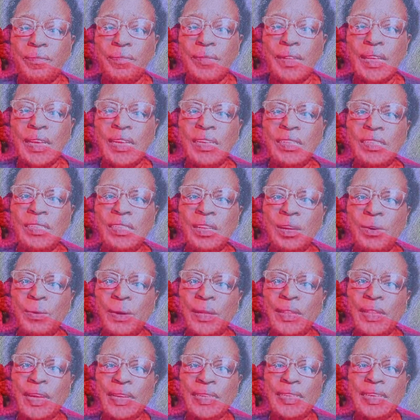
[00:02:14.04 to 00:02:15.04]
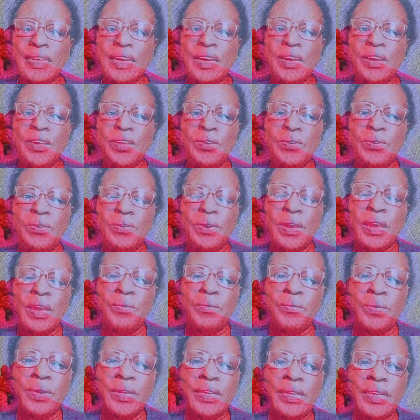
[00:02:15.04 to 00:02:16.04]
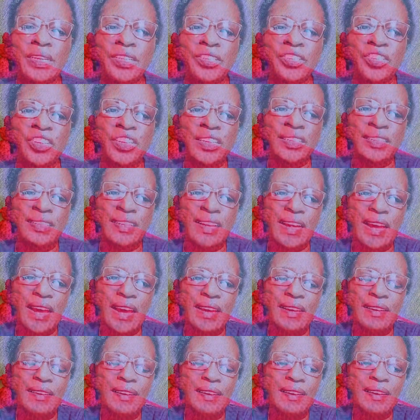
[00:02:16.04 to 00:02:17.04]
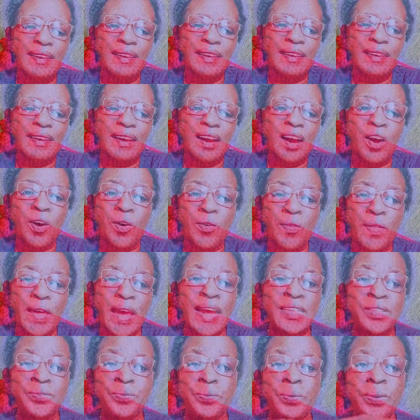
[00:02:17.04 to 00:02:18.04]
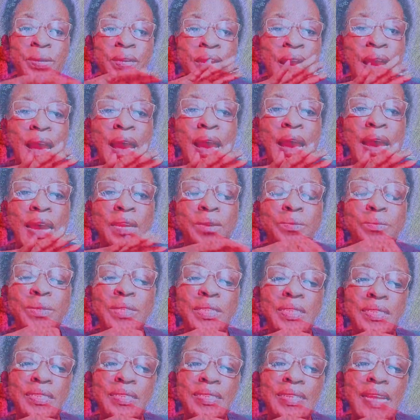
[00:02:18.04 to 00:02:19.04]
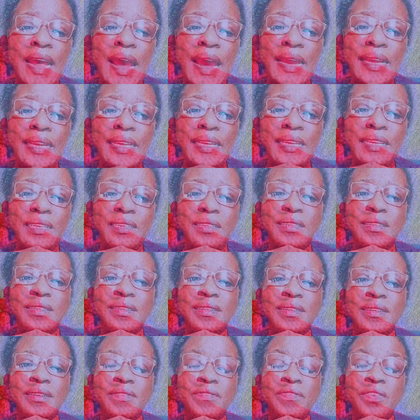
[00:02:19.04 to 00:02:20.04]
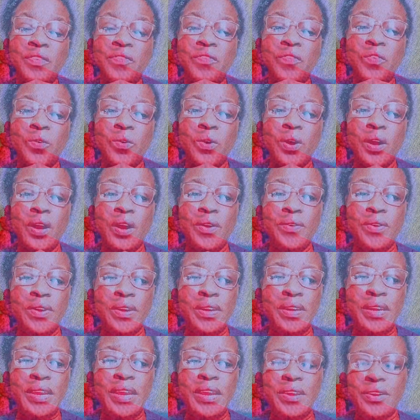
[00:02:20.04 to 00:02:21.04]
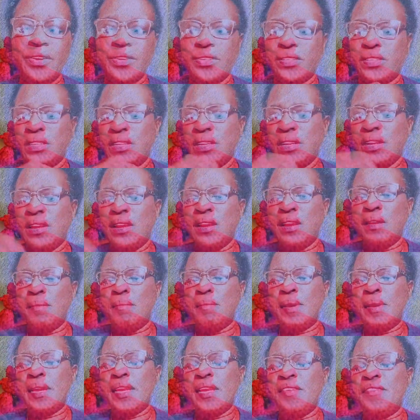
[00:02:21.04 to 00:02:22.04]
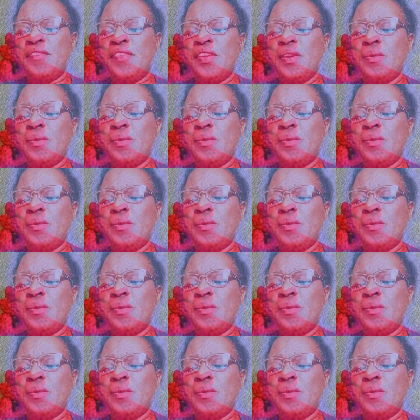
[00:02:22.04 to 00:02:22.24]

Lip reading: And so what they tell you in religion is that, that's when God was silent for 400 years. But if he